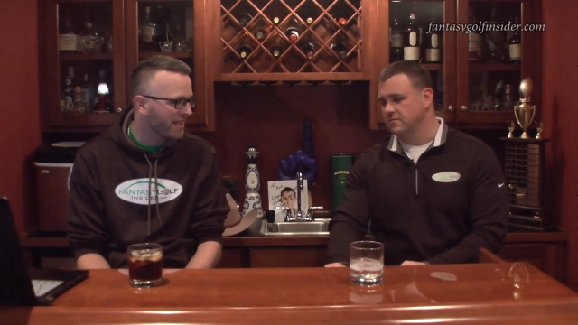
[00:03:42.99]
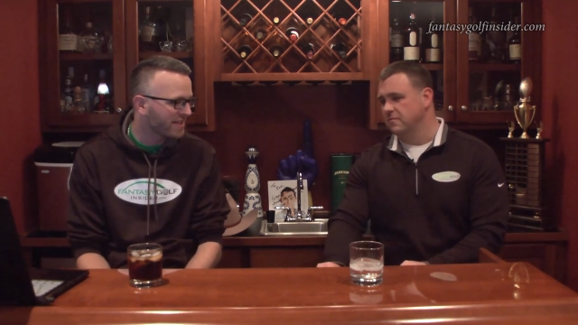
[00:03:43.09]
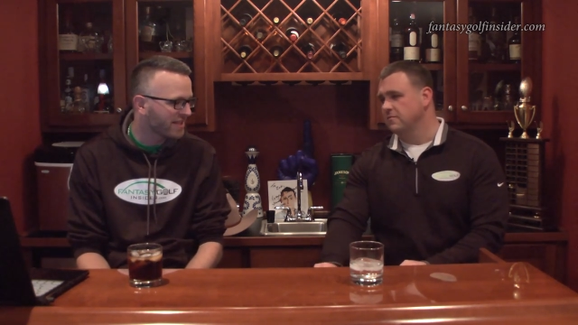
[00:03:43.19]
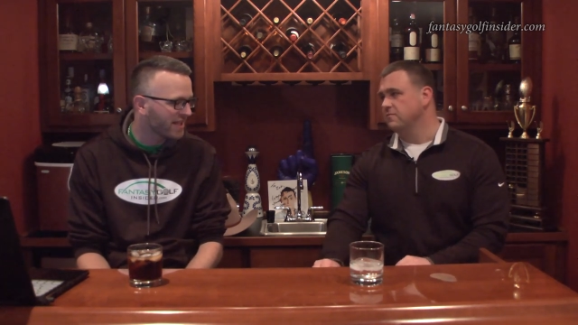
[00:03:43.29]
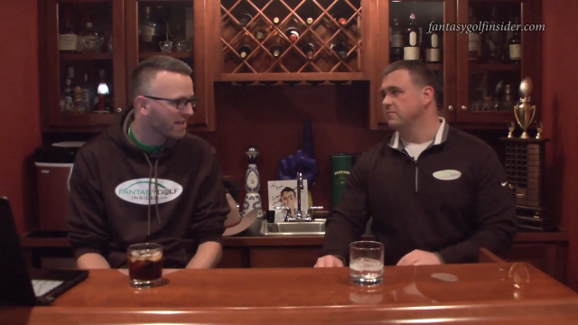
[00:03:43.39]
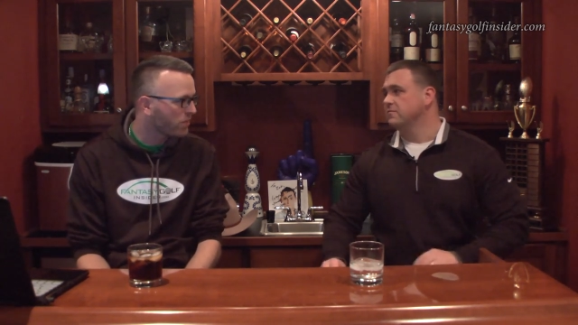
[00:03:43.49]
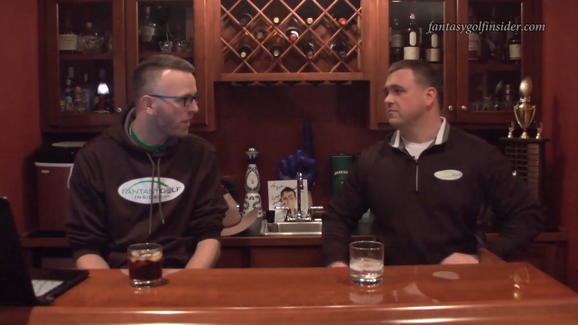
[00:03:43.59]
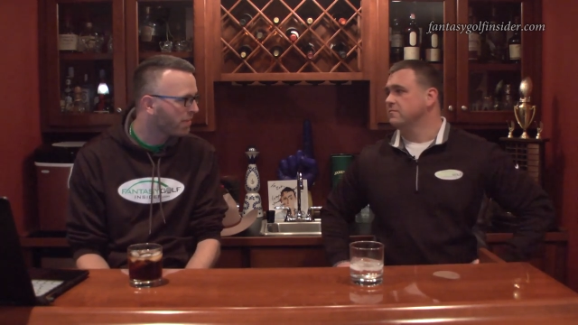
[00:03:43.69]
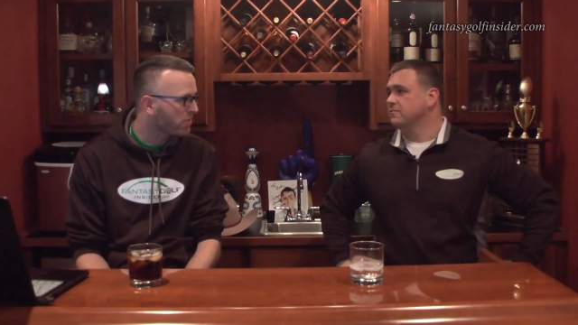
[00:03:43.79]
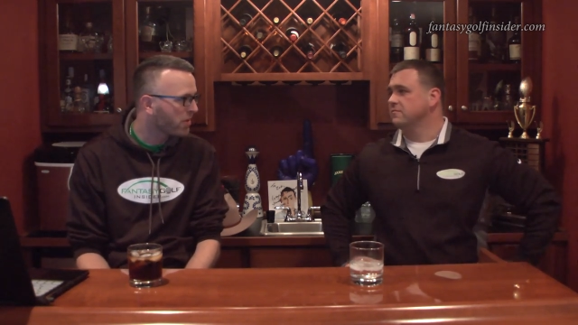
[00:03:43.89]
Speaker 1: that uh,
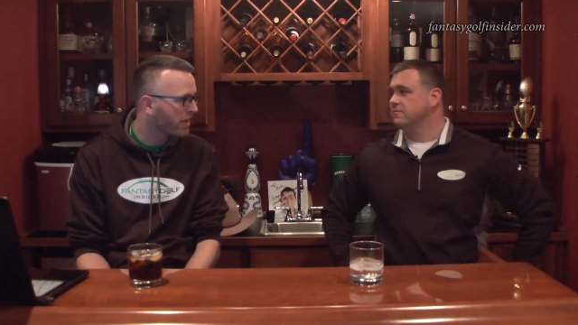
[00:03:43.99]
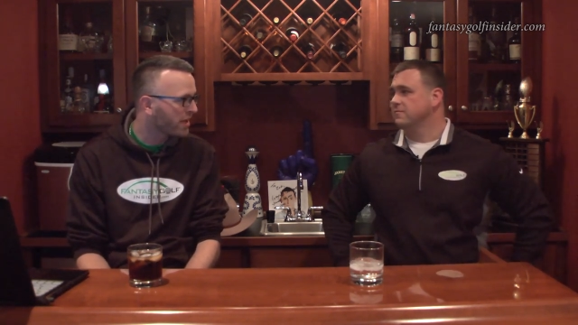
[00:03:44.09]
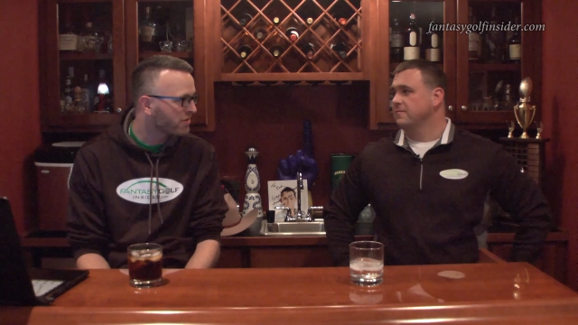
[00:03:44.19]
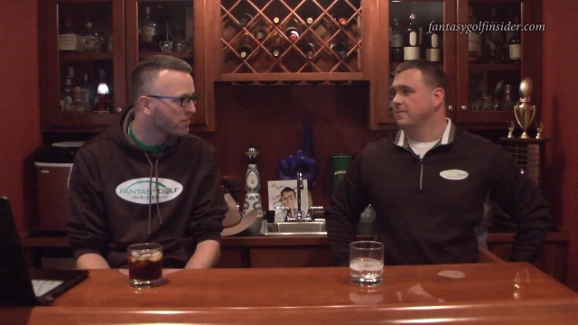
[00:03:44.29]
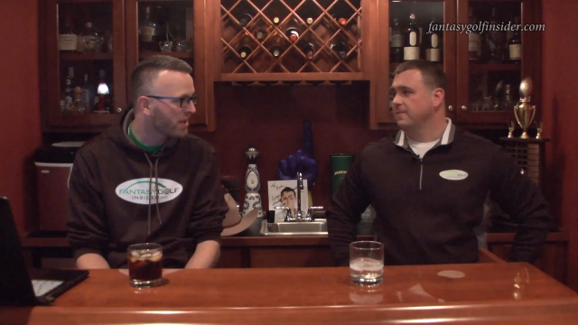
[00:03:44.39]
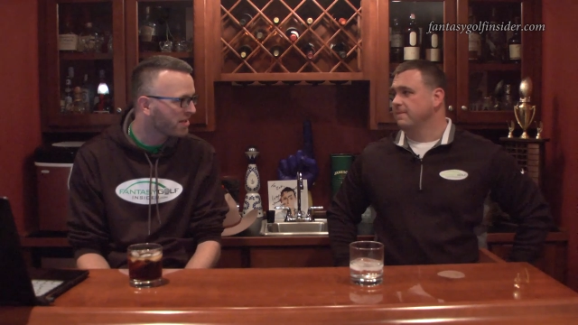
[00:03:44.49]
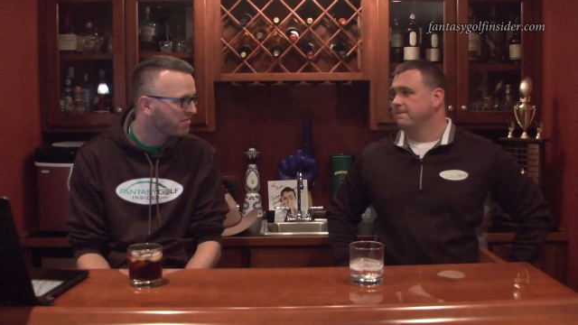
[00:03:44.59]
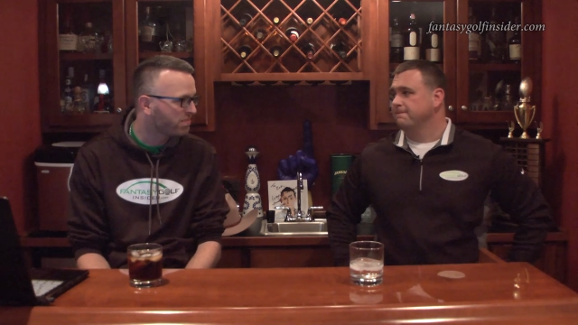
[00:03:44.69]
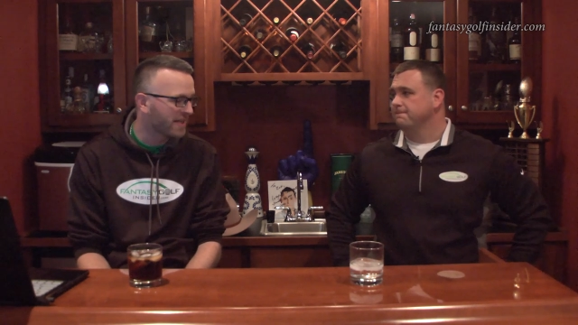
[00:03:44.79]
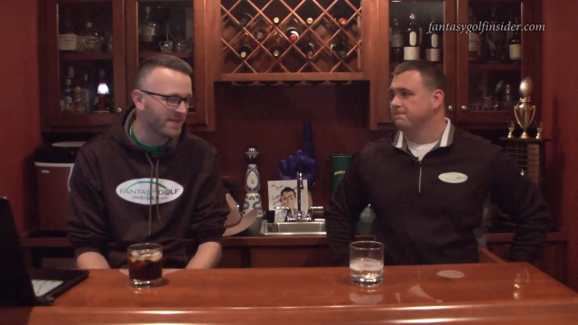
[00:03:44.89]
quad bogey on
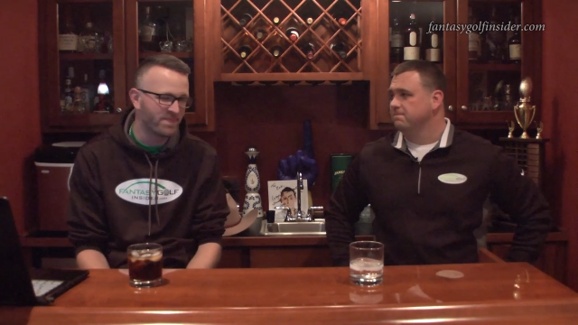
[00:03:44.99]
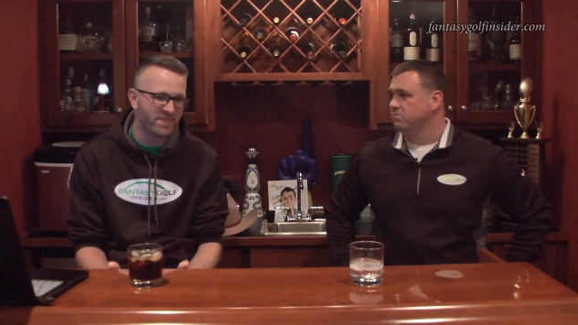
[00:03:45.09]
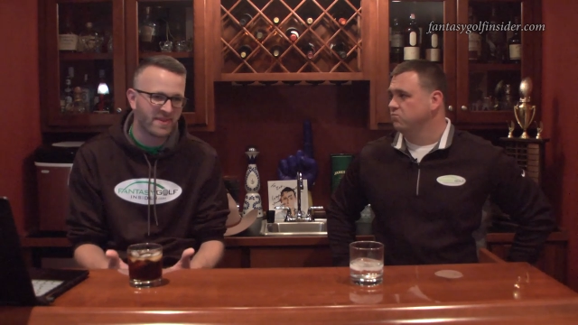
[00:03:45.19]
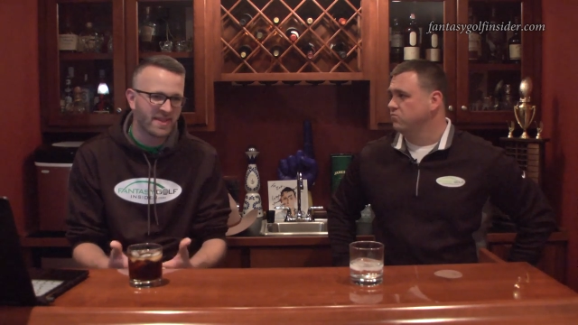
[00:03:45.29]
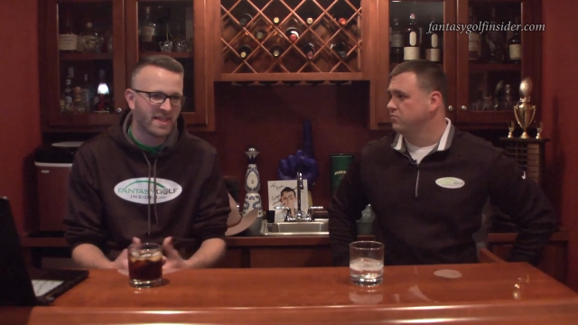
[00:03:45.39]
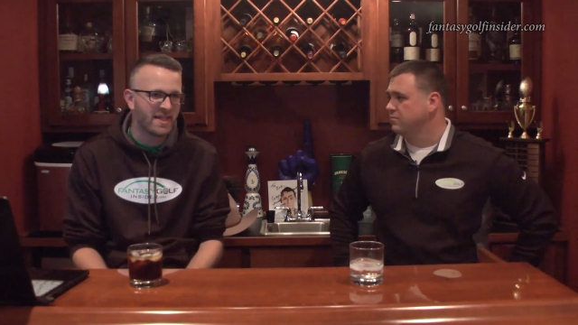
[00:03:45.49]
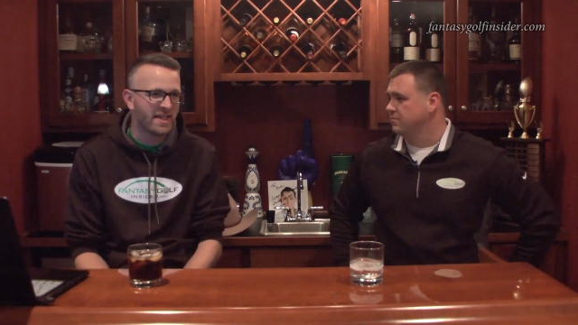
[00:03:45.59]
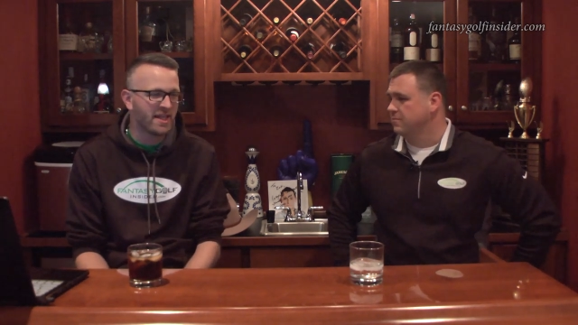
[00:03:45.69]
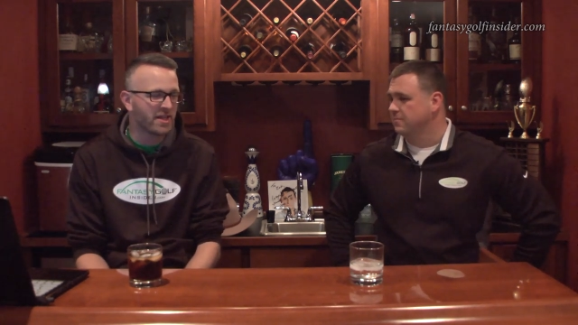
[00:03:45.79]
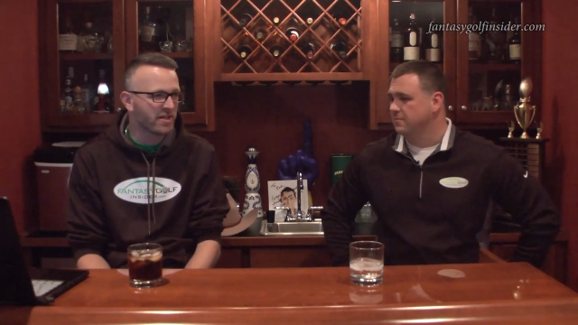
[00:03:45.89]
12, but
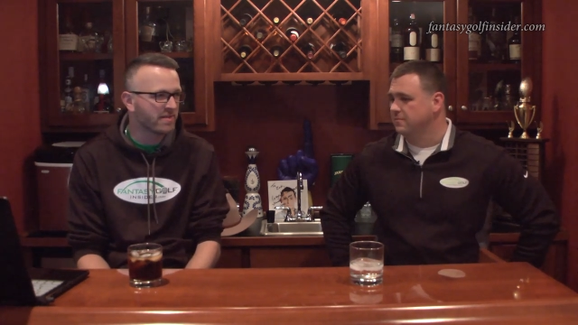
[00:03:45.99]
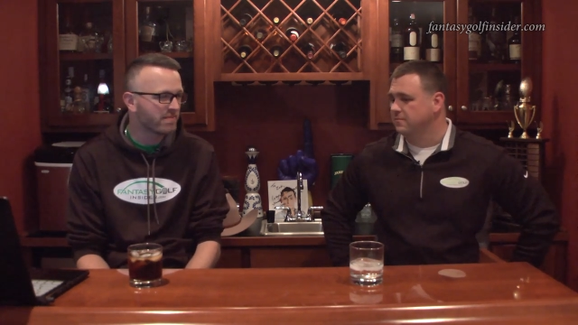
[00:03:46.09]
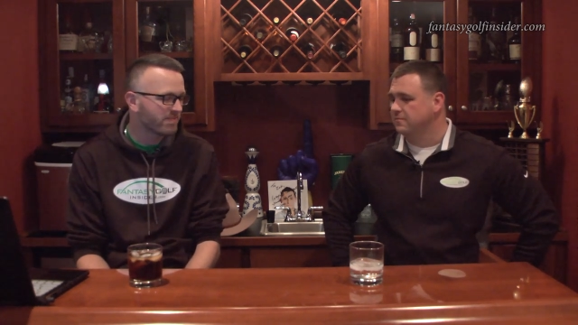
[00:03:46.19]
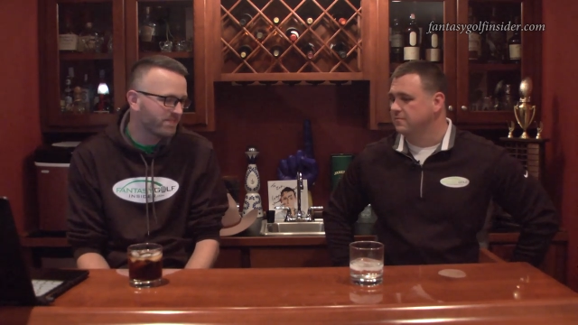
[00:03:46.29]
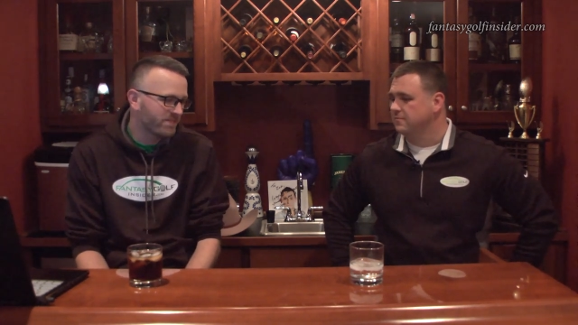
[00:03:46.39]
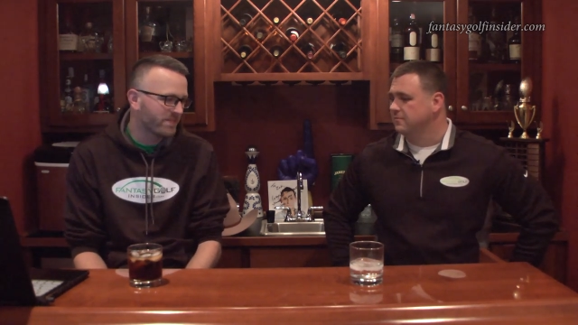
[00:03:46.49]
you know,